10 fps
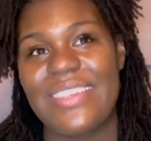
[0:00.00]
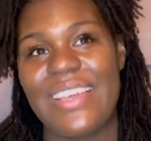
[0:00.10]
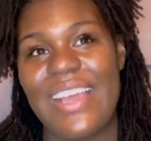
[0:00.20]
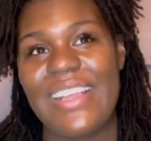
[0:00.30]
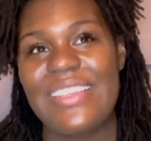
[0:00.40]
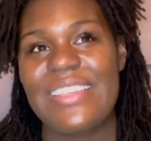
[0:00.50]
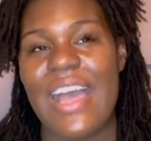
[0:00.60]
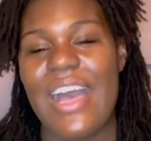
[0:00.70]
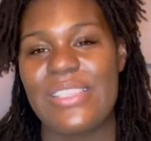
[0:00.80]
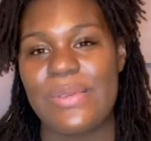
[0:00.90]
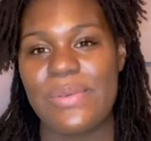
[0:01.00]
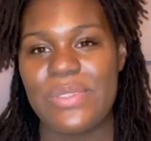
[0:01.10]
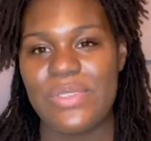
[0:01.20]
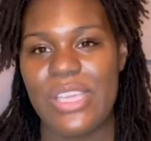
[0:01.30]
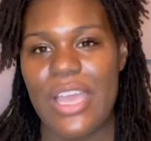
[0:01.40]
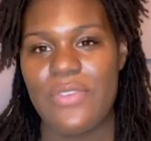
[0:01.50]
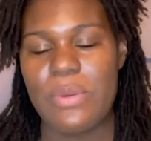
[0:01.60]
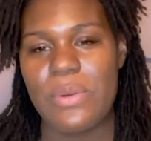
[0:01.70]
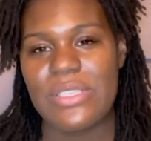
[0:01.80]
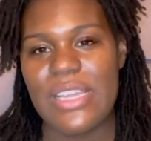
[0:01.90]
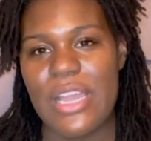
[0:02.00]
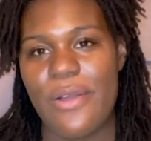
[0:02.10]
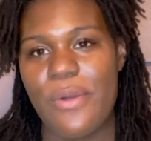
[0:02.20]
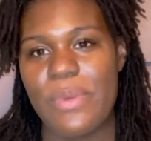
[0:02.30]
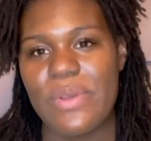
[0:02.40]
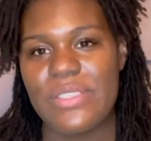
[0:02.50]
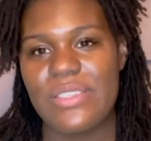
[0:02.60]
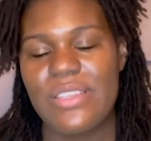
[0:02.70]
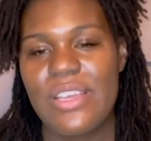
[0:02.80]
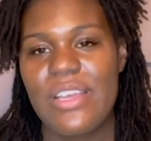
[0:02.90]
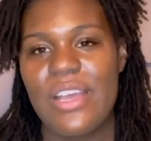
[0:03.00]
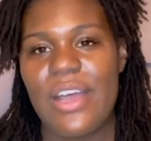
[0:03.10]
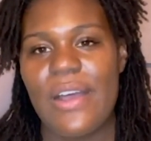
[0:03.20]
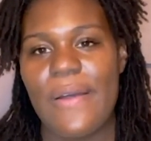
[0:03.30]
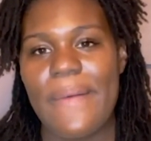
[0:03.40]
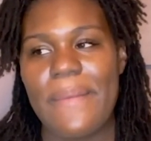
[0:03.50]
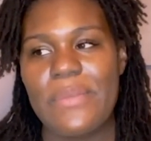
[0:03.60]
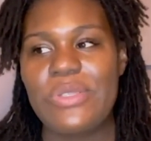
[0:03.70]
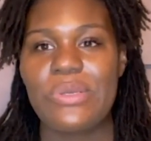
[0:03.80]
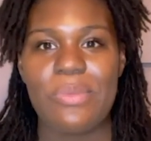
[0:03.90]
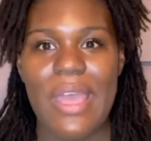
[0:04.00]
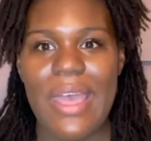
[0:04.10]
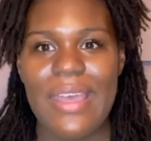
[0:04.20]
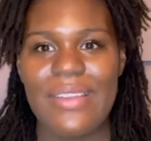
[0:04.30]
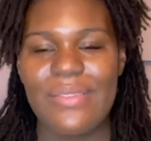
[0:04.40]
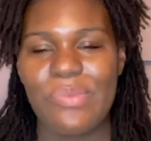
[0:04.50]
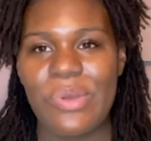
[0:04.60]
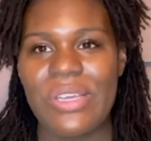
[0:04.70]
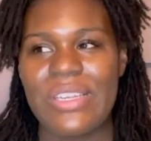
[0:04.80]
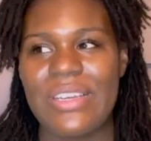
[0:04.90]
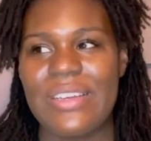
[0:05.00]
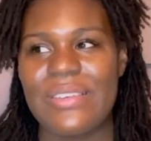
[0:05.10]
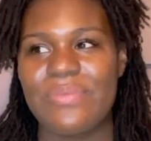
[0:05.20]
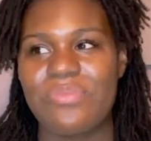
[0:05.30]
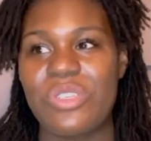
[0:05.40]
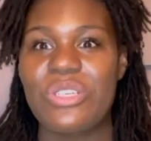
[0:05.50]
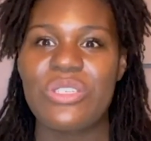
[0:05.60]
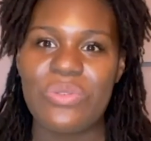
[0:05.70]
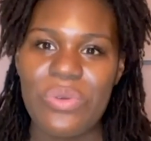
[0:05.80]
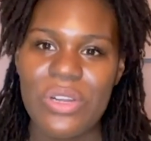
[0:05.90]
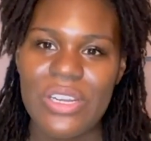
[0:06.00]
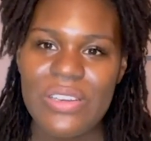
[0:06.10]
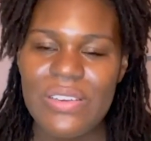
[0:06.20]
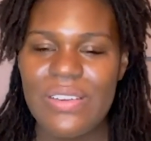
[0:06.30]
I guess in the hospital it was really heavy, but once I got home it wasn't too bad. But you're sore.